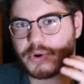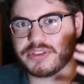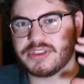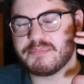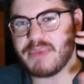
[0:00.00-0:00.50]

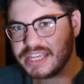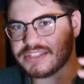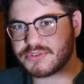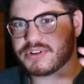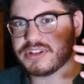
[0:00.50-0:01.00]
the main
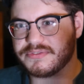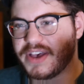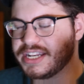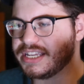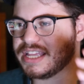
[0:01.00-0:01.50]
Zord to
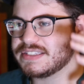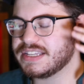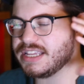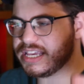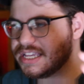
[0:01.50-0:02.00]
fight against.
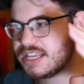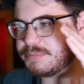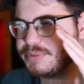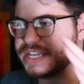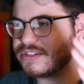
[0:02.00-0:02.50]

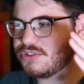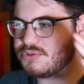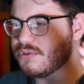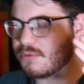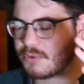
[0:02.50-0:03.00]
It plays a
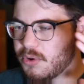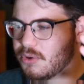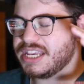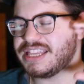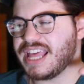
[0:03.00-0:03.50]
dual
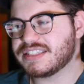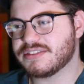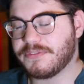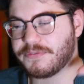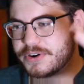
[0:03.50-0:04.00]
role in that it's
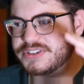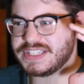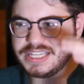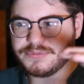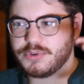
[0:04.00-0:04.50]
the
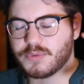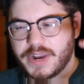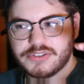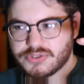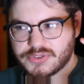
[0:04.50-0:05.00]
first evil
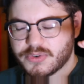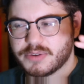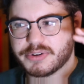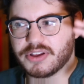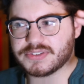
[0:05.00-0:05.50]
Ranger Zord,
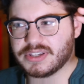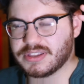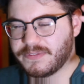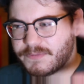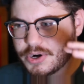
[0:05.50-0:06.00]
but also like
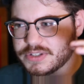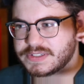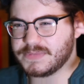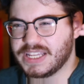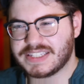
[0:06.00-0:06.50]
the
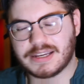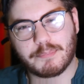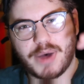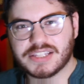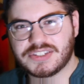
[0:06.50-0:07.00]
first, it's like a
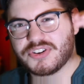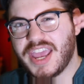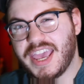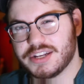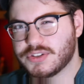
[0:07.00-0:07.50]
monster
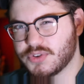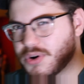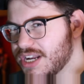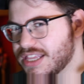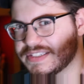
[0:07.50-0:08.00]
and a
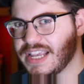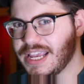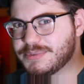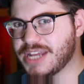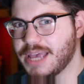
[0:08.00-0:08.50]
Zord at the
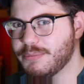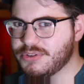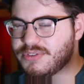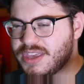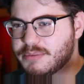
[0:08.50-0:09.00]
same time when you
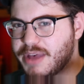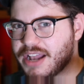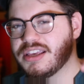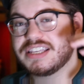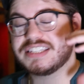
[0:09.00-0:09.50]
think about
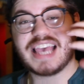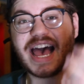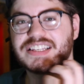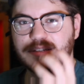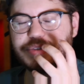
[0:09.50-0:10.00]
it, because it
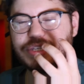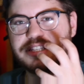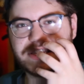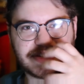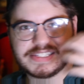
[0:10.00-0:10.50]
has to be
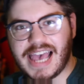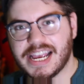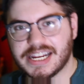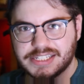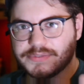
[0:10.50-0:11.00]
this
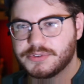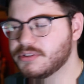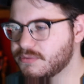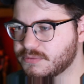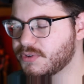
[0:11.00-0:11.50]
antagonist for
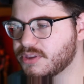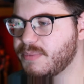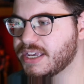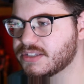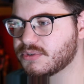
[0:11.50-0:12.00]
the
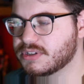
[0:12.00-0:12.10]
Megazord to